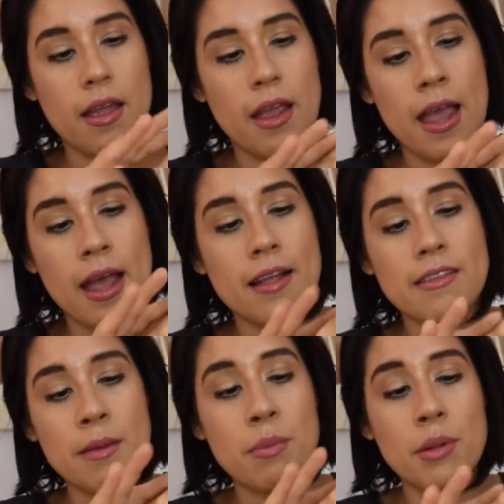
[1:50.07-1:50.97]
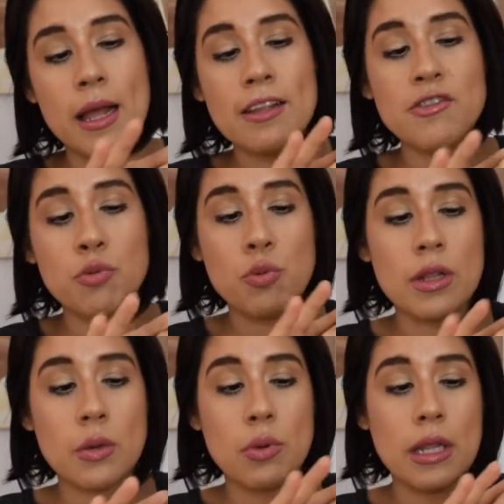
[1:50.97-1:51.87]
And it blends
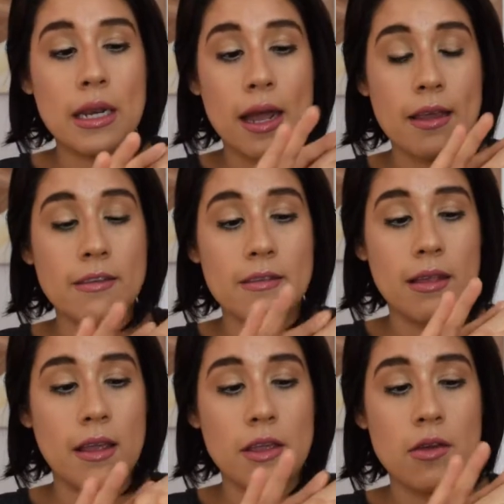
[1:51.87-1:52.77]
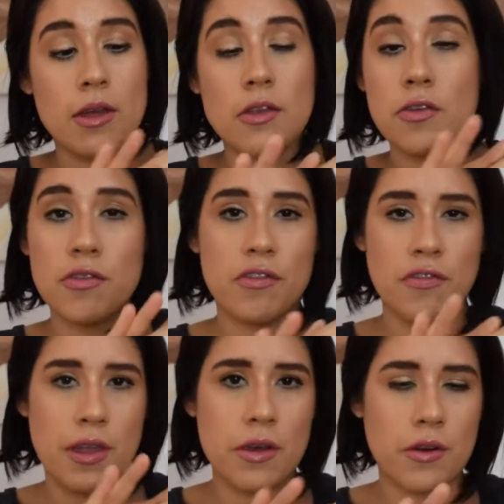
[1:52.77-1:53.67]
really, really nicely. You can use your
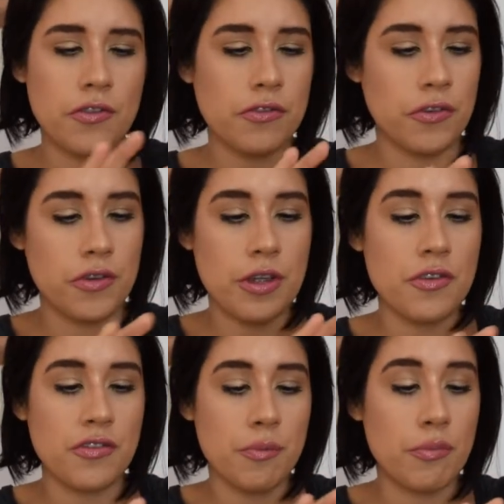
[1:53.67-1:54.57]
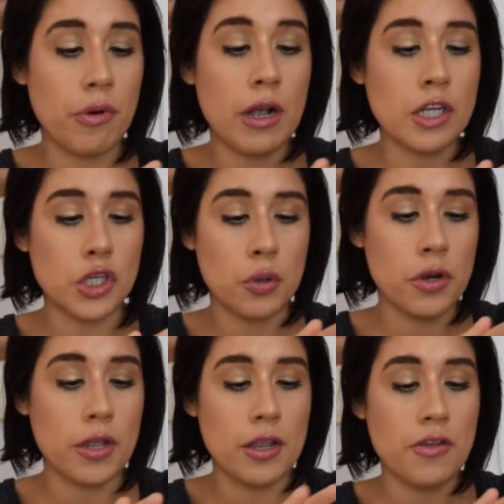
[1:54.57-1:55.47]
fingers, or you can use a brush, or
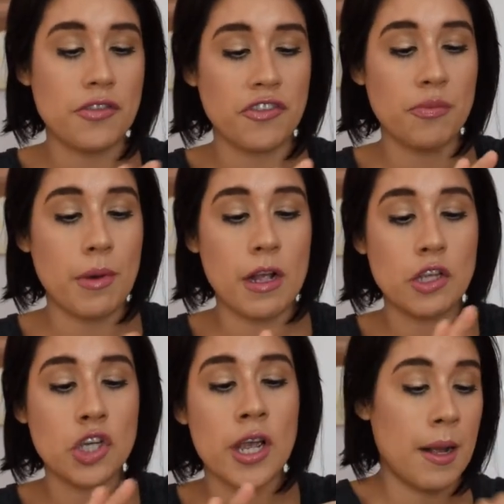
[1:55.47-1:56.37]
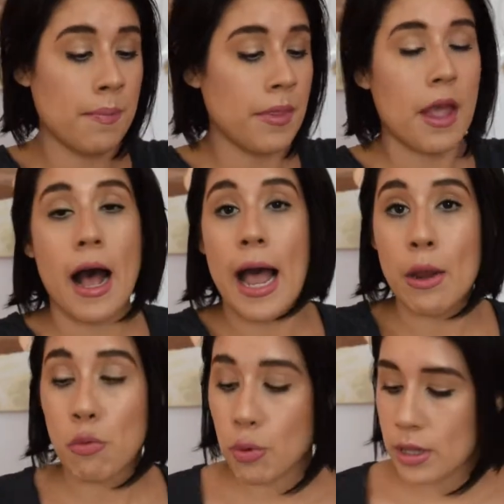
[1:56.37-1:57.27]
you can use a sponge.
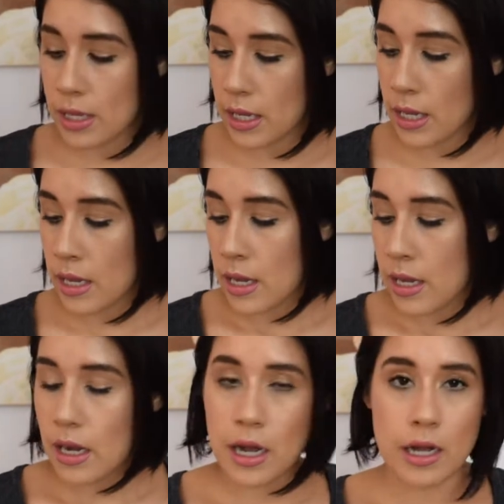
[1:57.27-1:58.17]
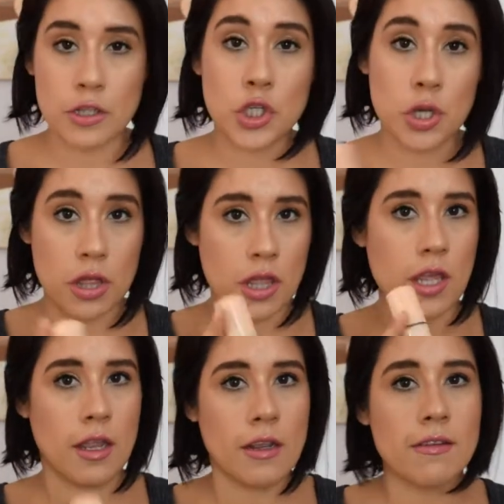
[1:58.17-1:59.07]
I really do
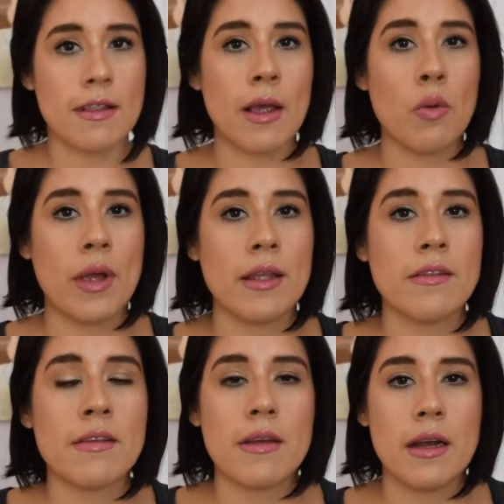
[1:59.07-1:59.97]
think it is lightweight.